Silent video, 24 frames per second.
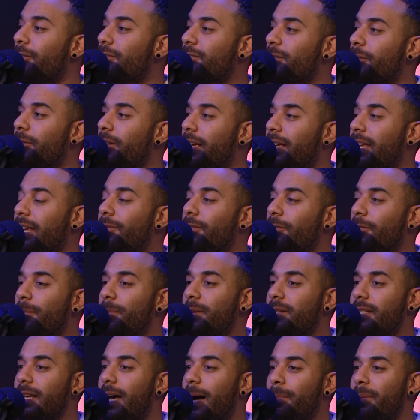So like even from
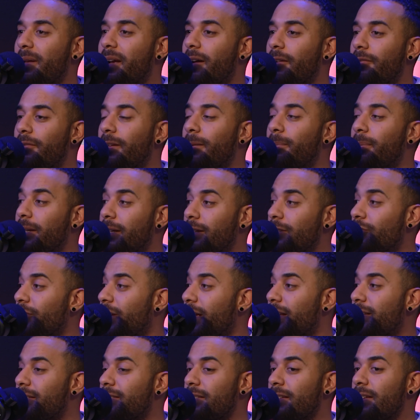the top, like our VP
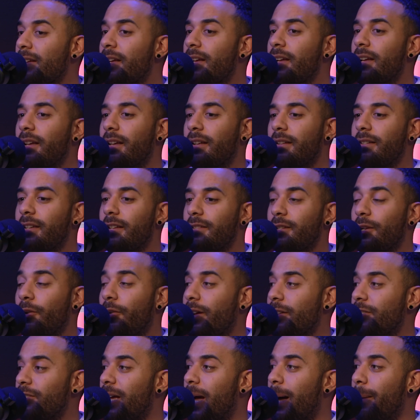Chase does a
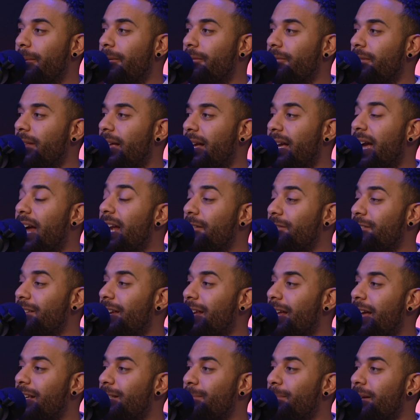great job of like kind of
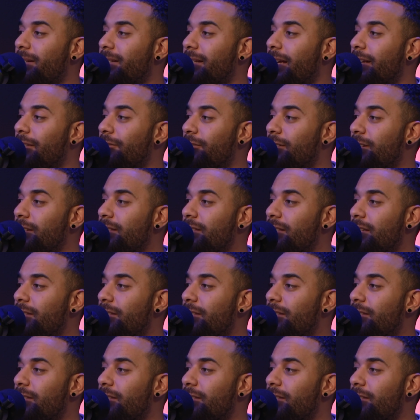setting expectations.